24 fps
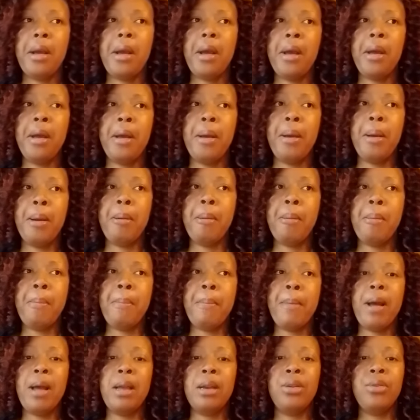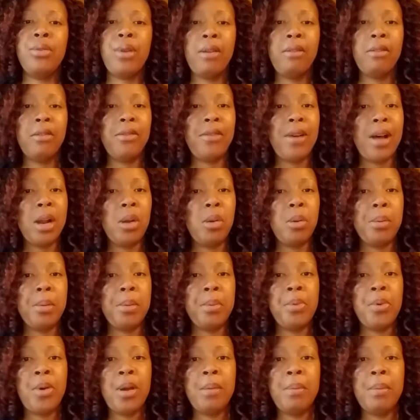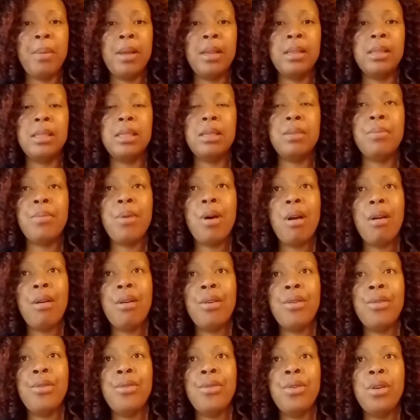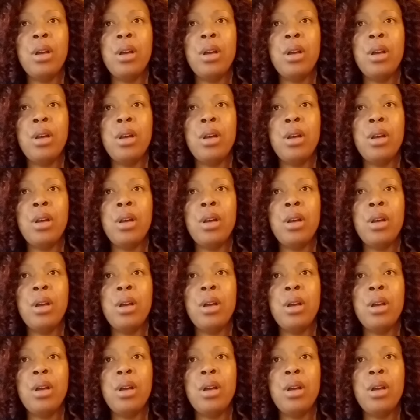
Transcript: I do have a follow-up appointment tomorrow